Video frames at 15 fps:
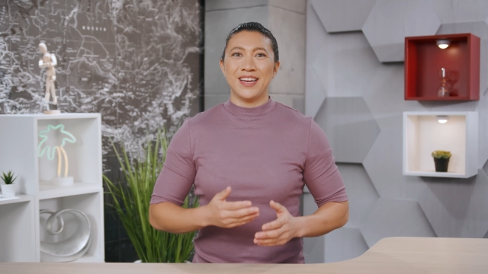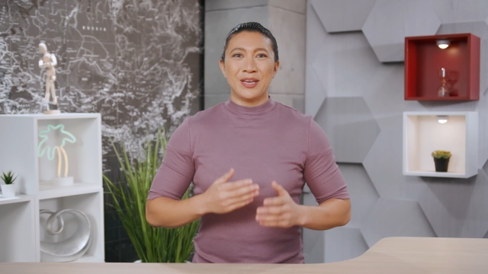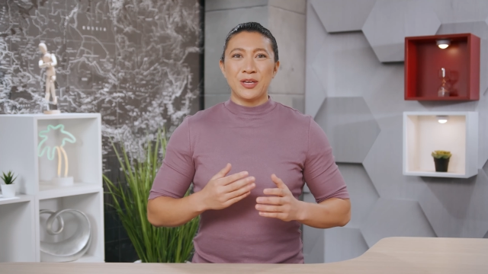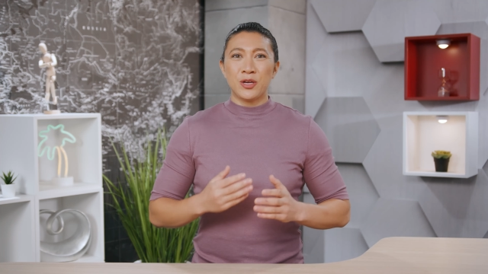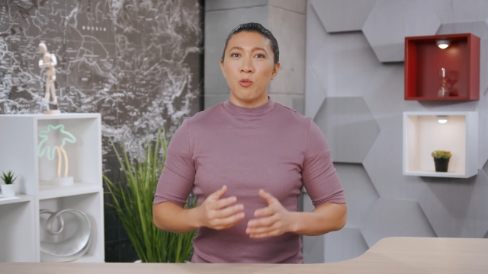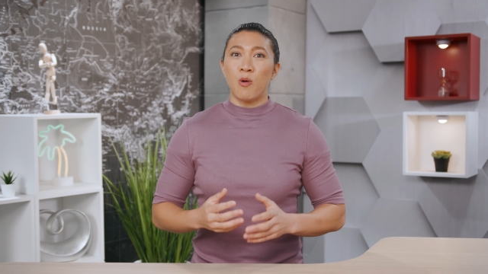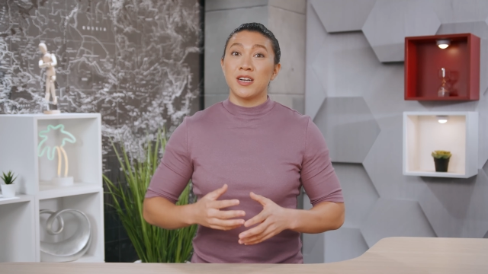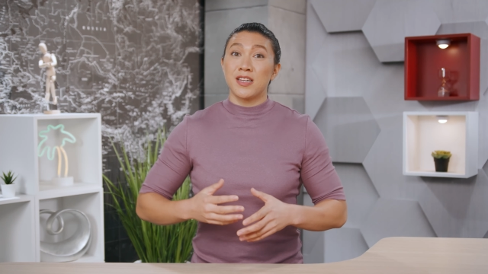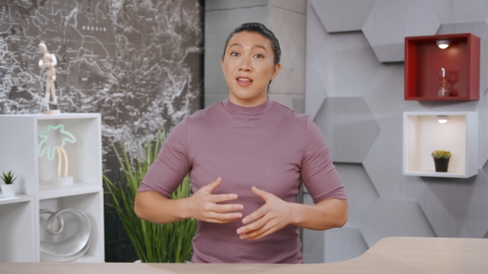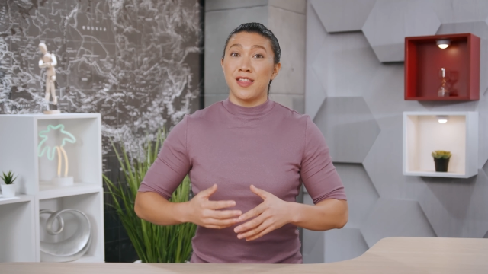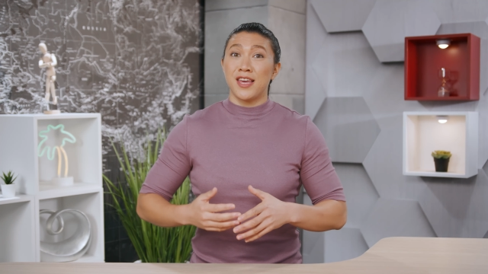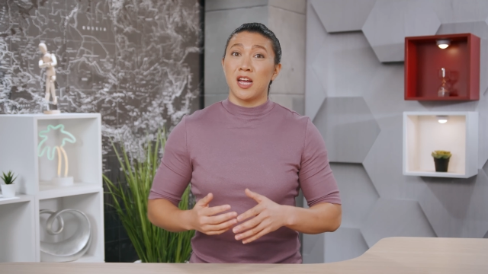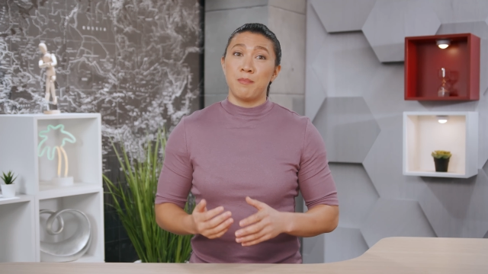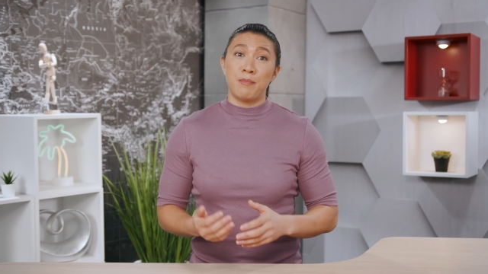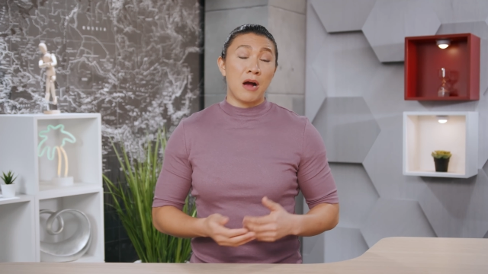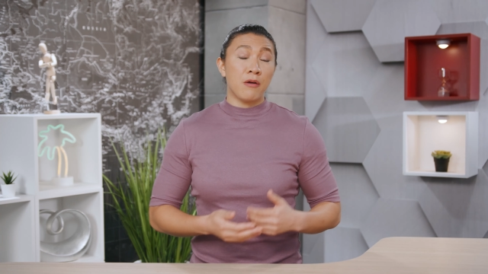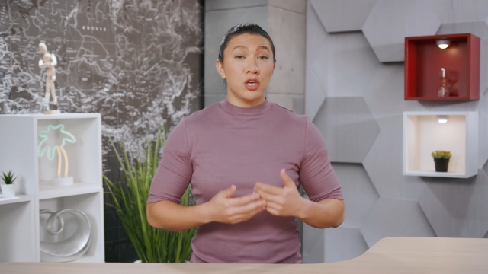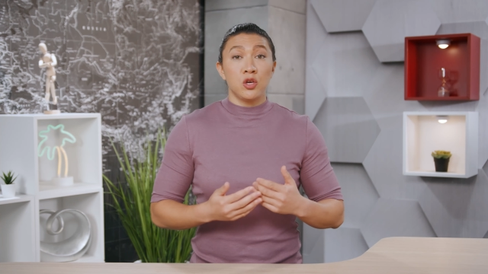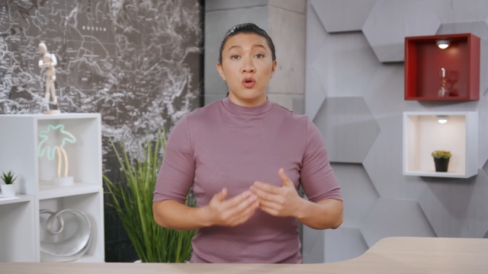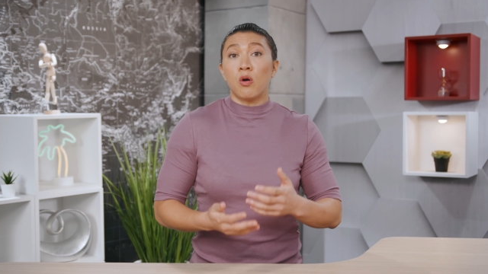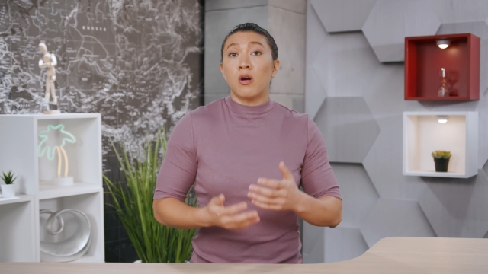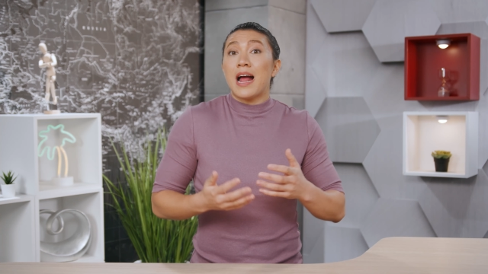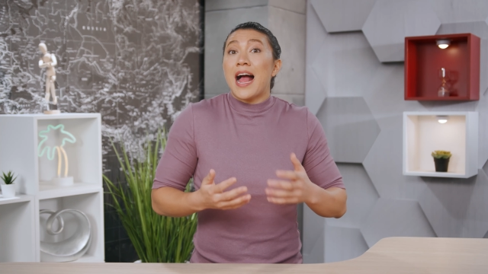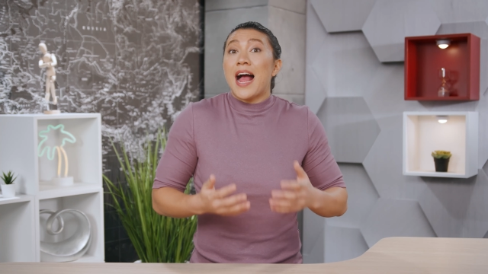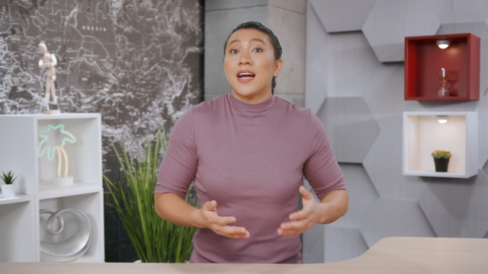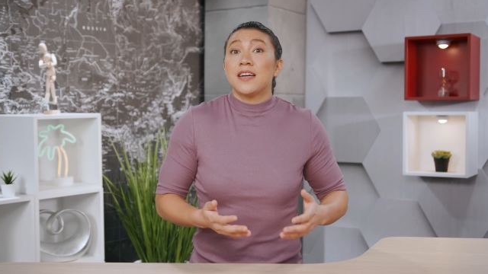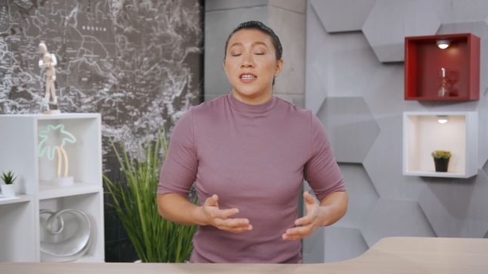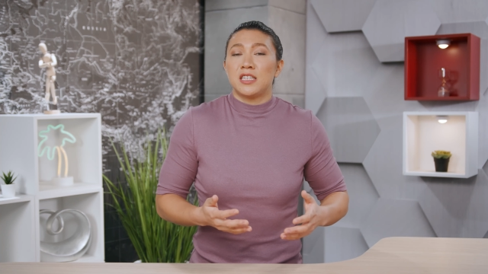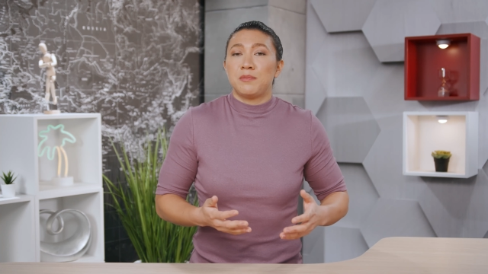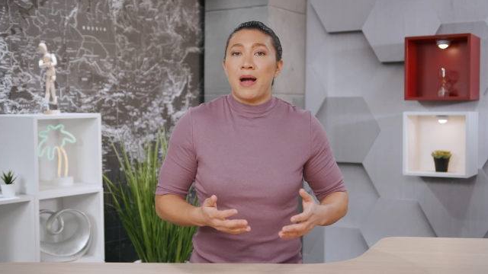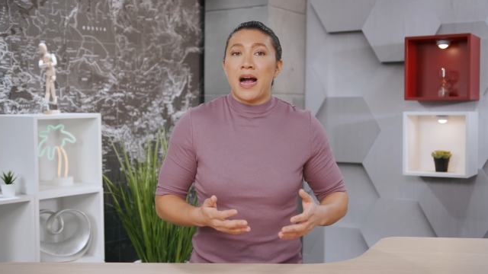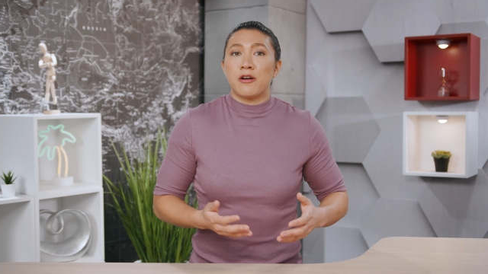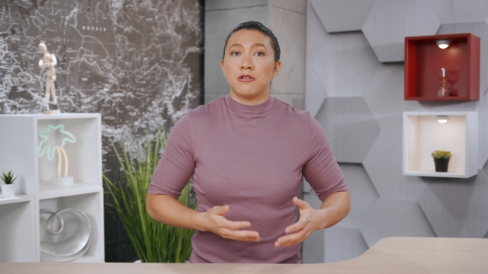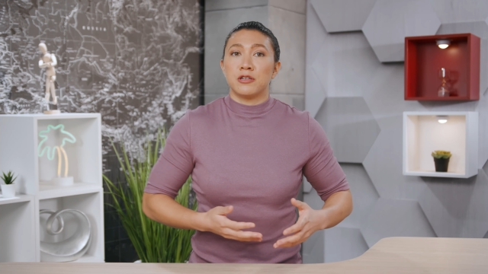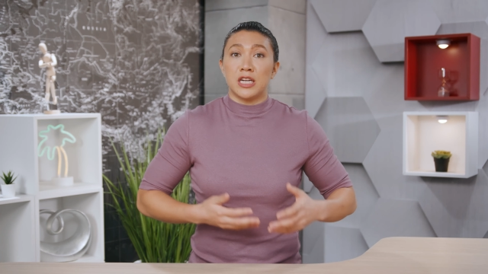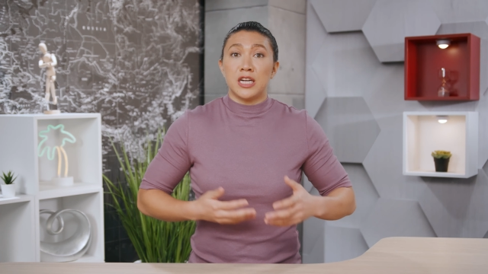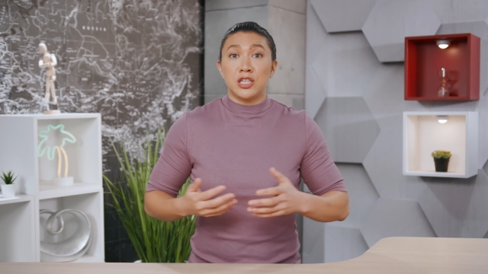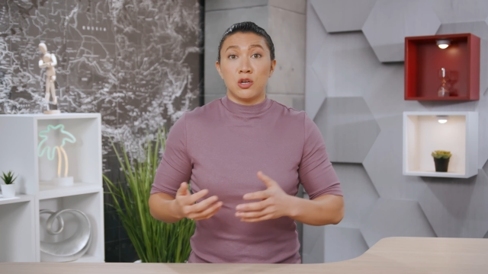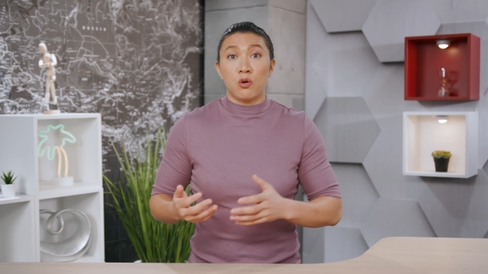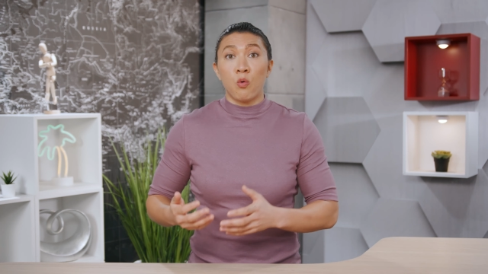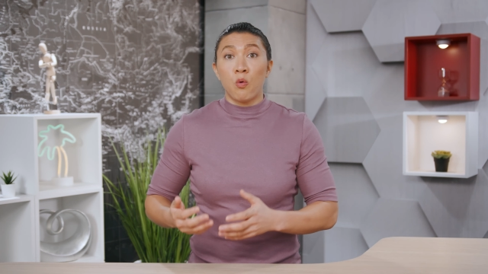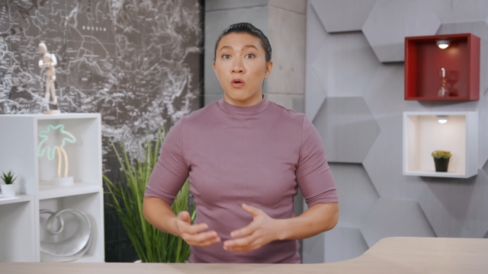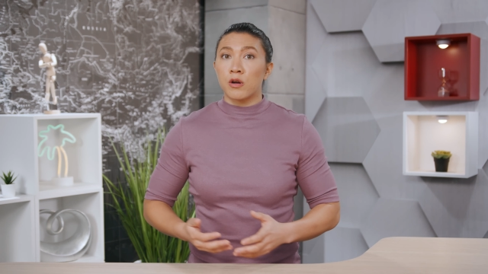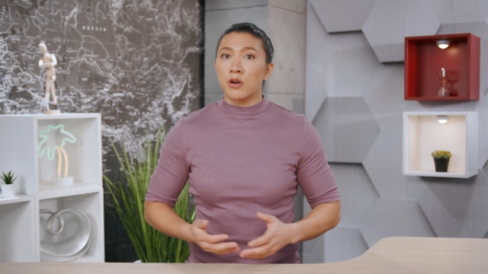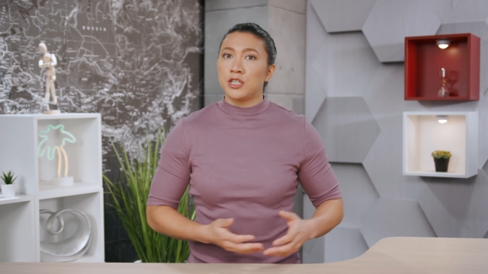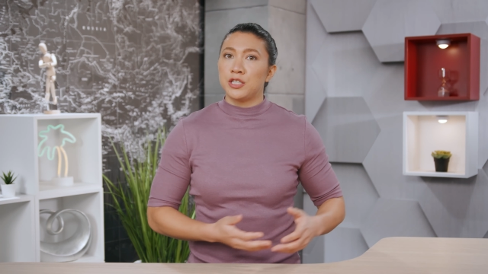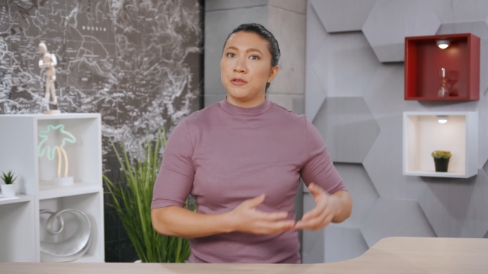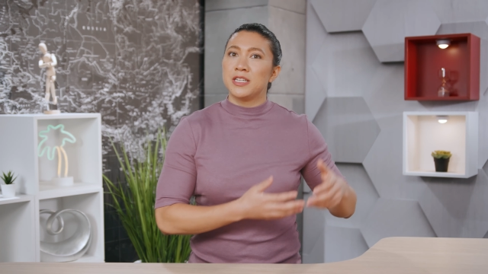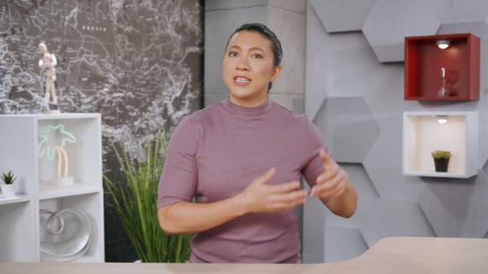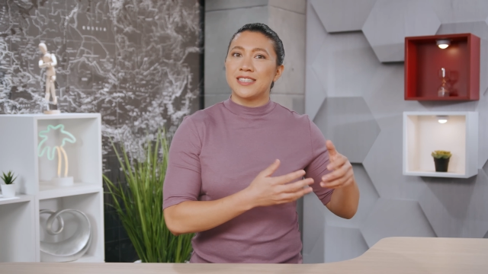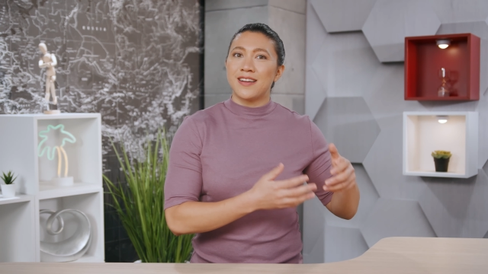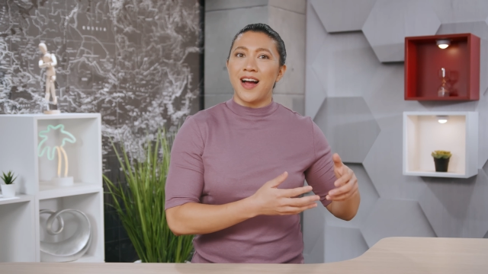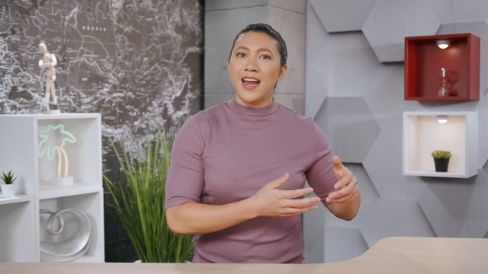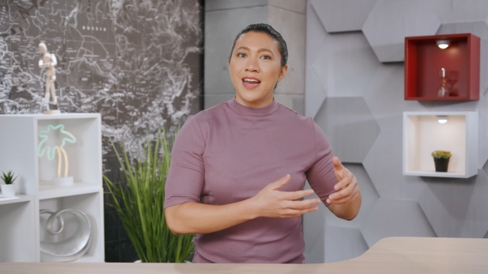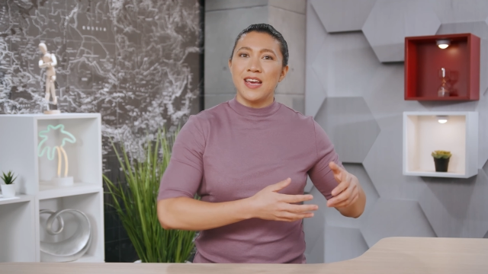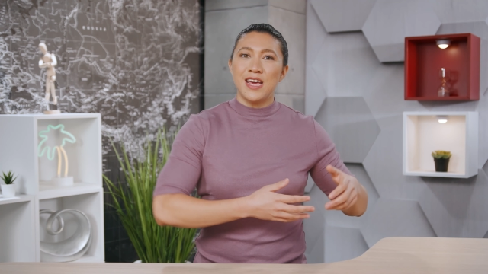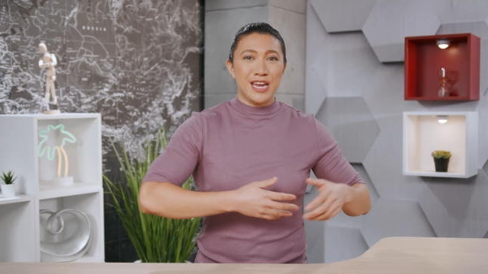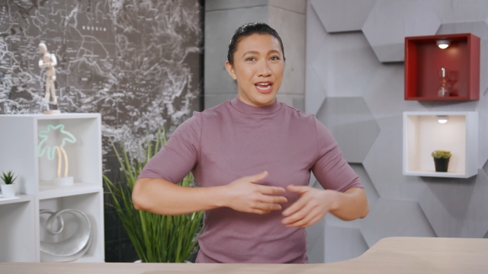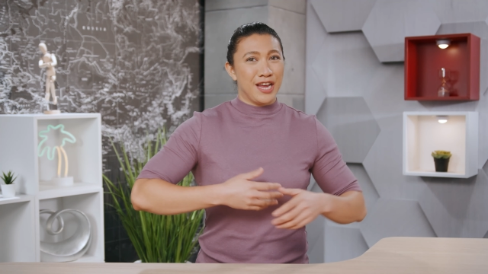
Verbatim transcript: You'll want to think about your access patterns in order to decide